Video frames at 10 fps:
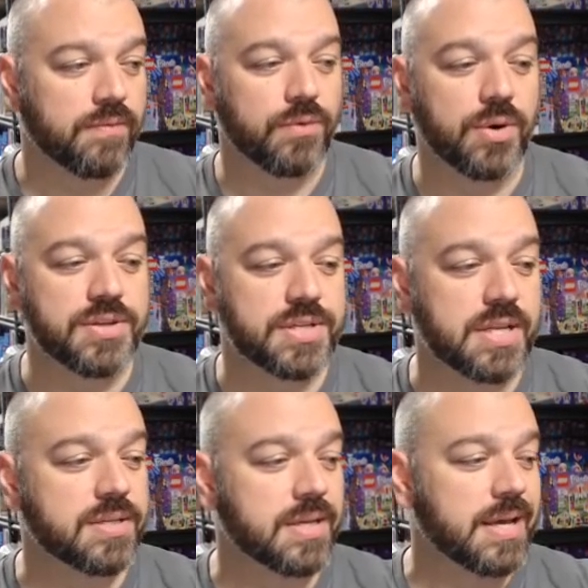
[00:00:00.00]
For
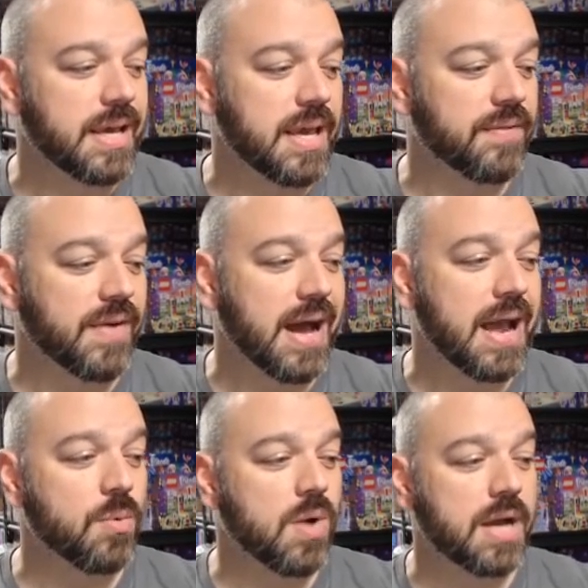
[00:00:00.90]
instance, if
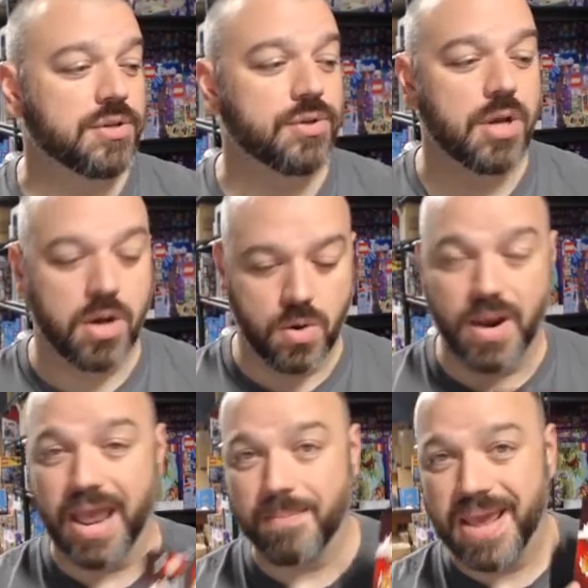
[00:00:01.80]
I want to go
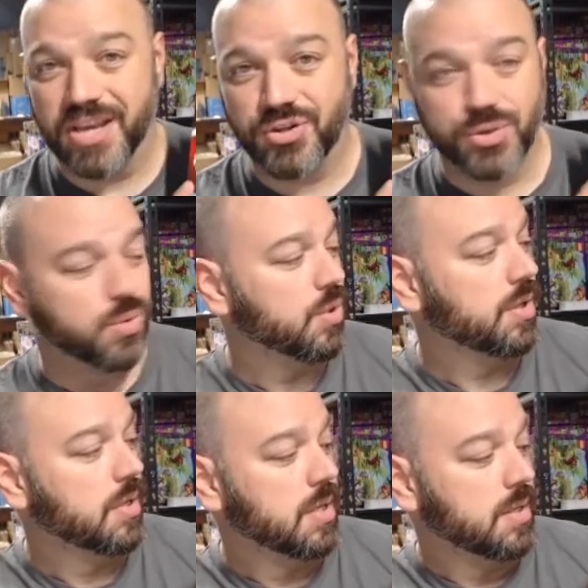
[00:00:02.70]
and make
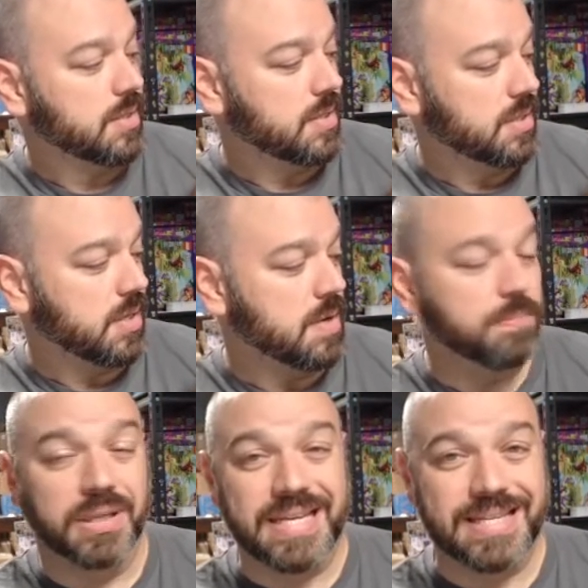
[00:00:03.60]
sure to
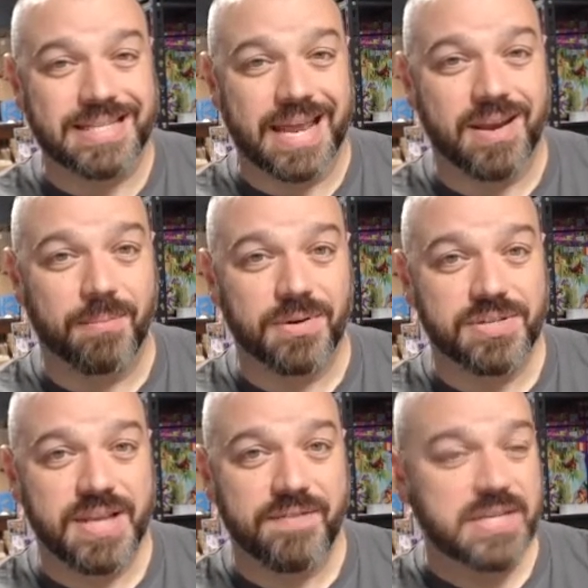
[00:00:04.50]
complete set number
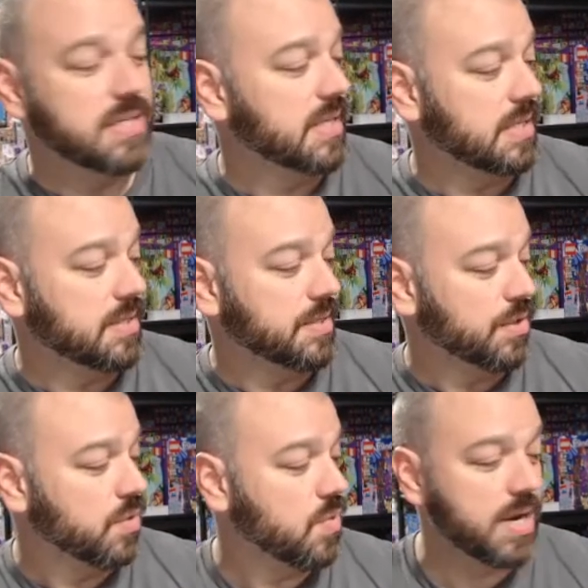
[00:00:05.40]

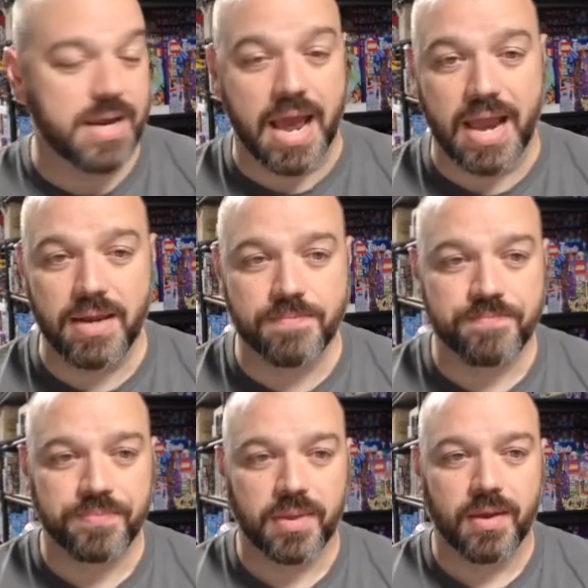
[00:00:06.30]
76019,
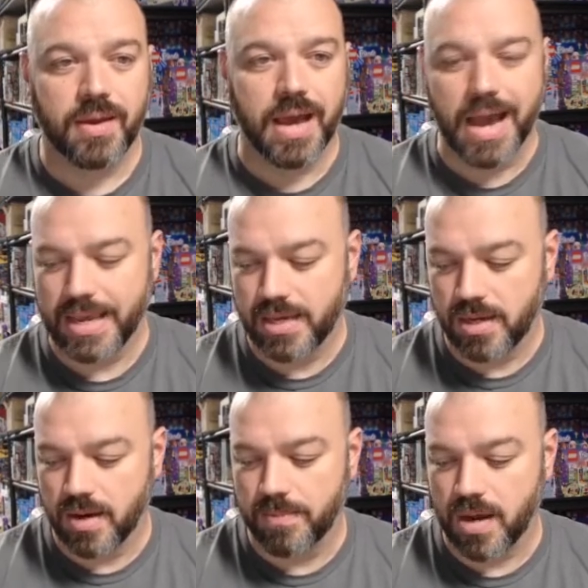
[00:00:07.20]
I can
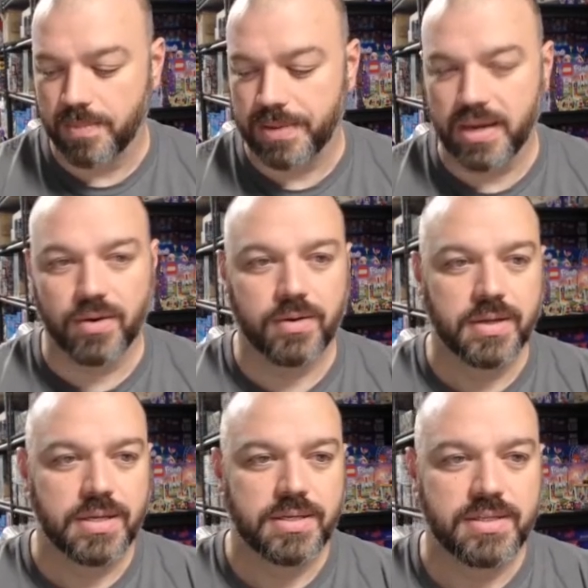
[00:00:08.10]
come up here,
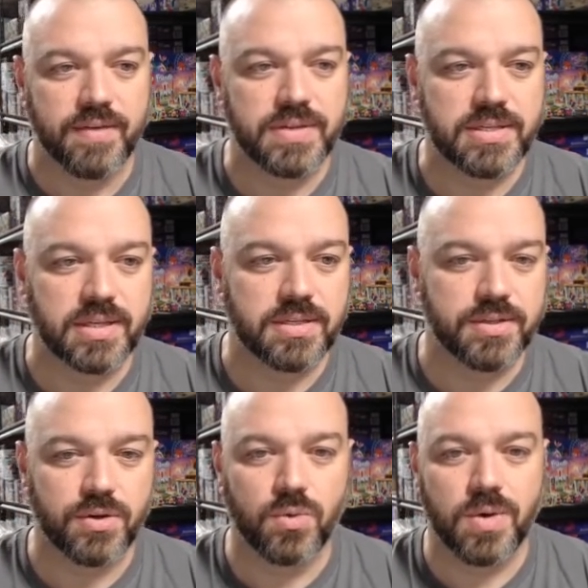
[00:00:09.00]

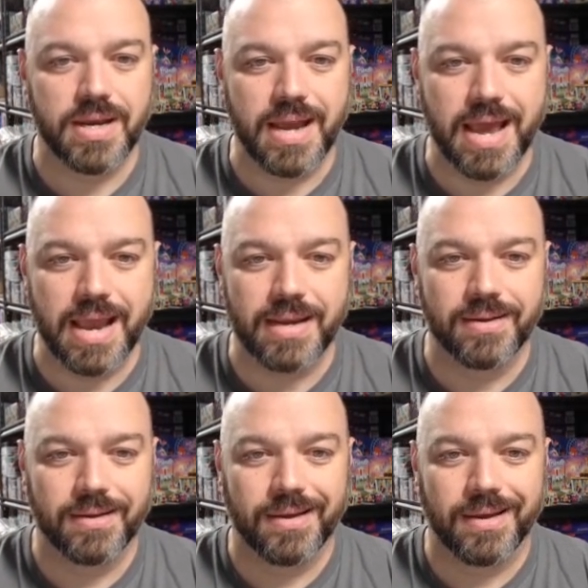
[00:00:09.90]
76019,